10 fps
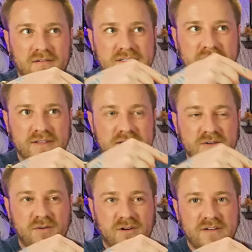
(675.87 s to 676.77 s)
Down in this
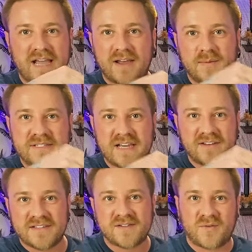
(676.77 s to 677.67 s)
corner? Yeah, it'll be down
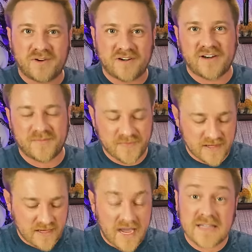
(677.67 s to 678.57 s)
in this corner here
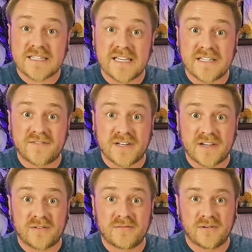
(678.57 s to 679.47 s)
at the end of the
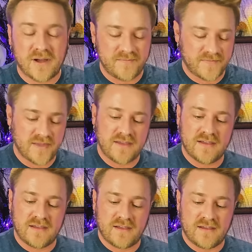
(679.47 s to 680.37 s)
video, okay?
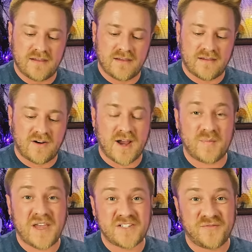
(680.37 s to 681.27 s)
All right,
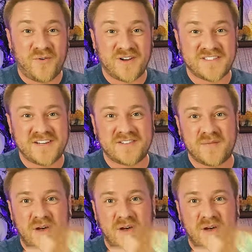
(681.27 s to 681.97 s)
Page of Wands here at the